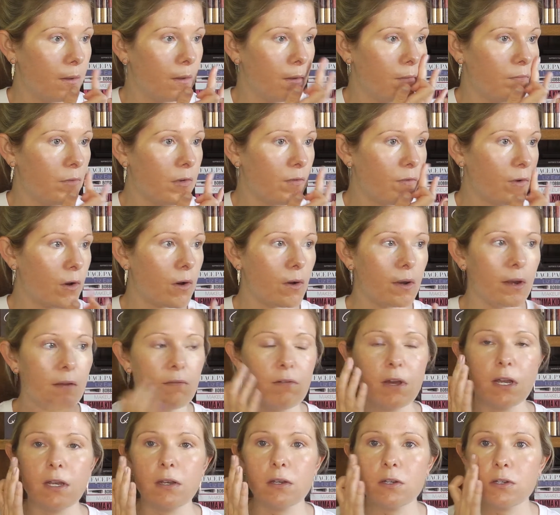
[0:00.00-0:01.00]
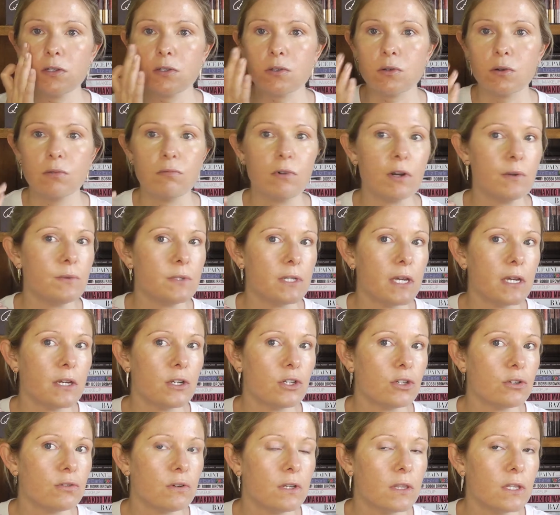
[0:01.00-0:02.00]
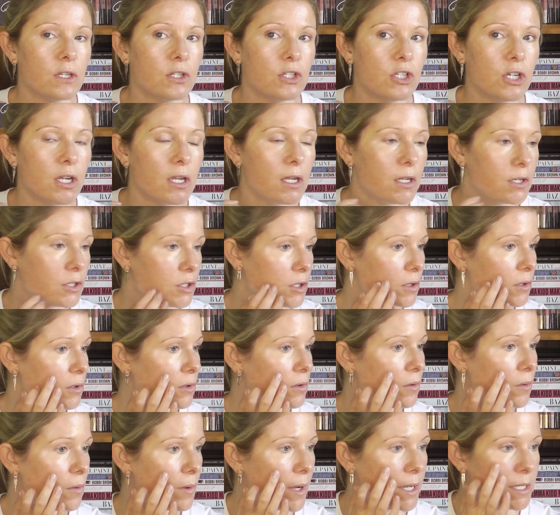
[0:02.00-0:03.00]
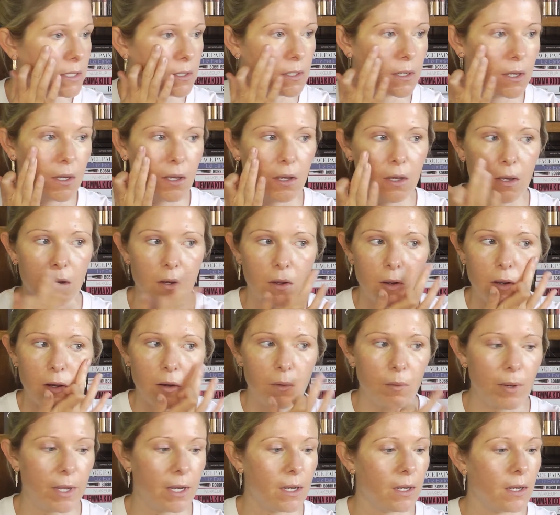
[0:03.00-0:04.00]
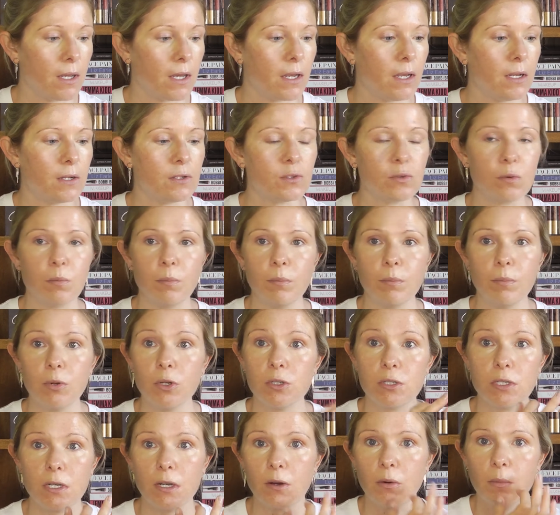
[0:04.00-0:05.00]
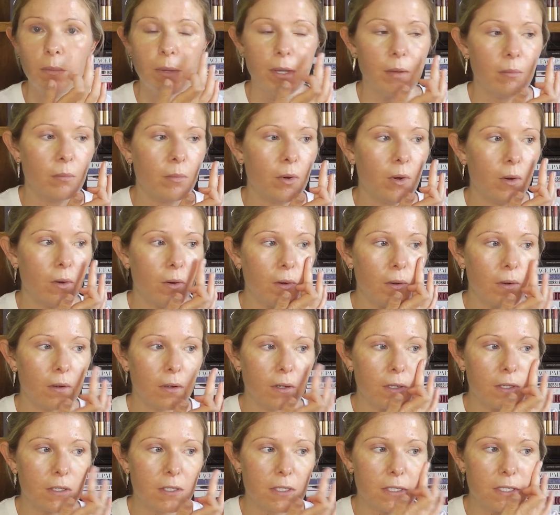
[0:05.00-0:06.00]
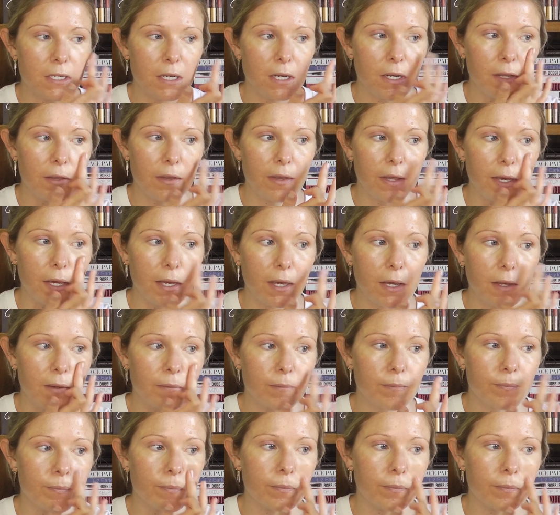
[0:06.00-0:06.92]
If you've got any redness or rosacea in the cheeks, you can always go in and put a little bit more concealer there.